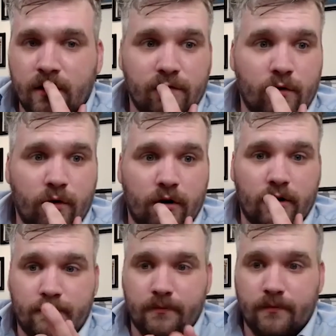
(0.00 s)

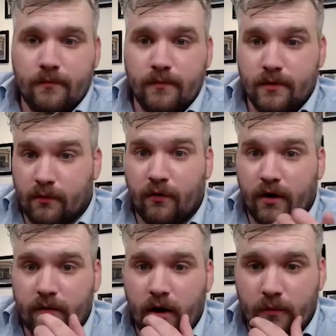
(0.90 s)
before
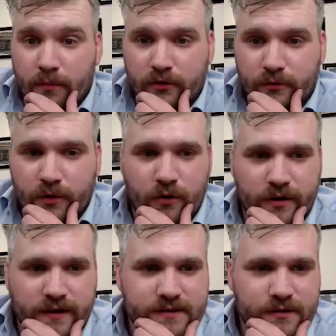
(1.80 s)
I upload the
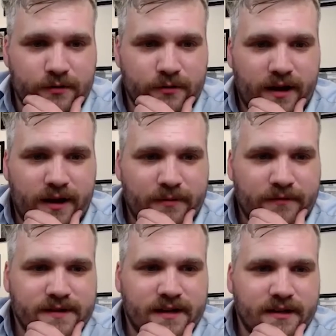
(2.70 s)
recording. So
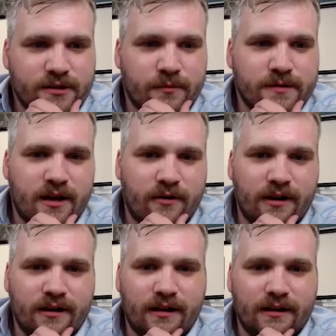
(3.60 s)
if there's anything that jumps out,
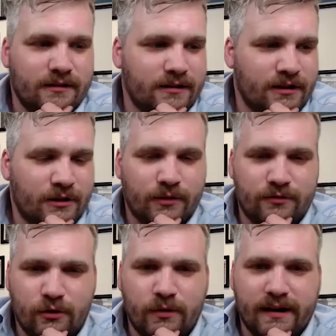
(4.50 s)
we'll
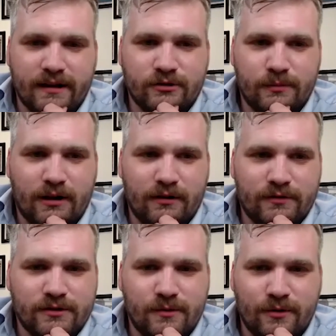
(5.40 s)
throw in an extra bottle
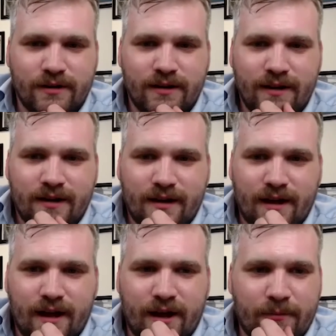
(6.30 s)
for someone
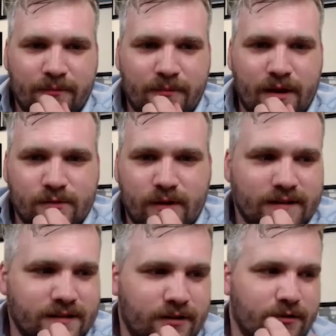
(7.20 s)
as
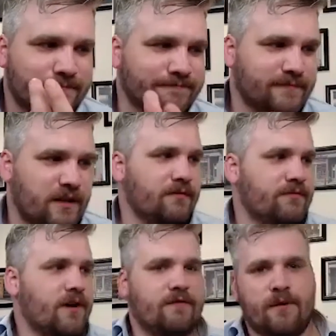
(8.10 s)
well. So there'll be
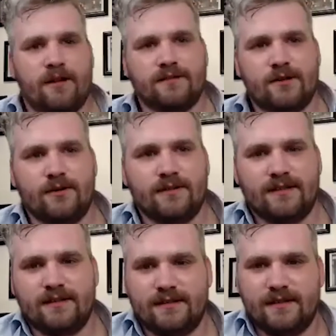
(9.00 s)
five bottles going
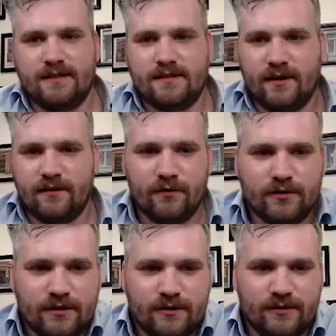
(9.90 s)
to you tonight,
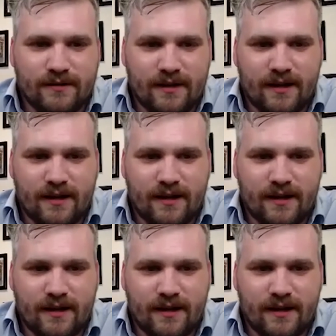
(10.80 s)
folks. So